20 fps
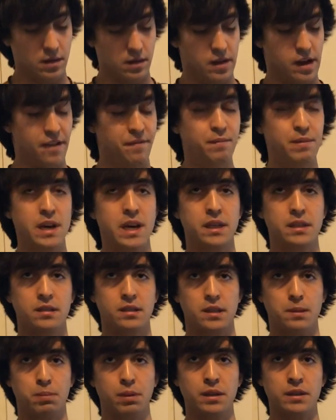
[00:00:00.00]
the FPS
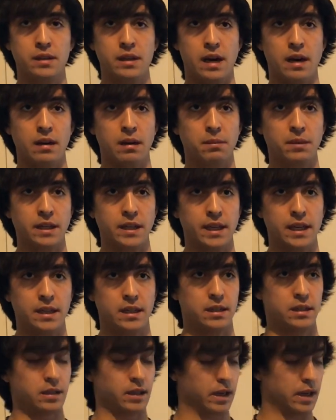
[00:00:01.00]
this puts out, I'm gonna
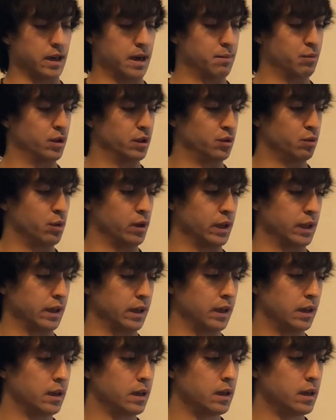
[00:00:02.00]
guess it's like an
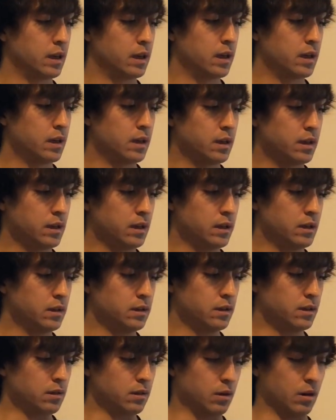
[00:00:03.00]
M120
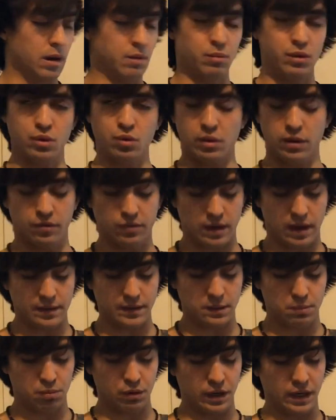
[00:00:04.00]
or M125
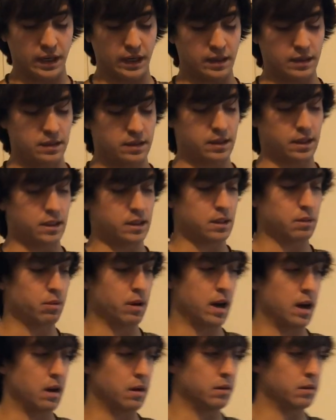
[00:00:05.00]
spring. This gets
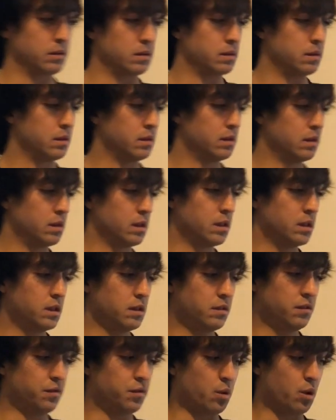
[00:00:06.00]
around
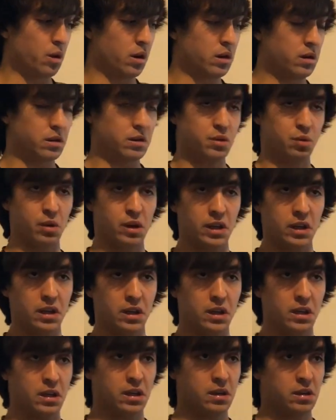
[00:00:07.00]

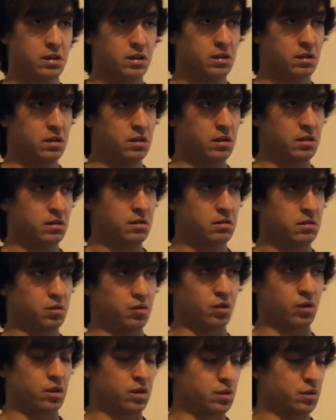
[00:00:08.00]
420,
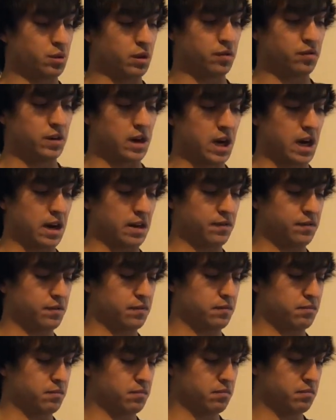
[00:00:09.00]
425
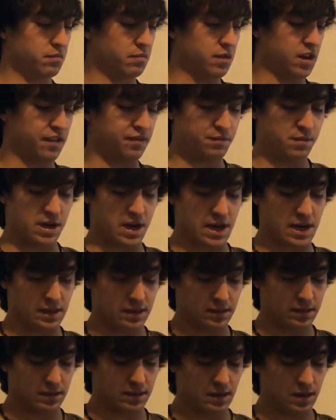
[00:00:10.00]

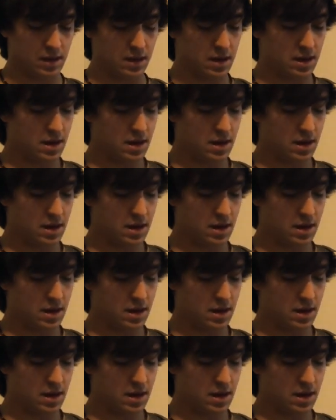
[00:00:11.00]
FPS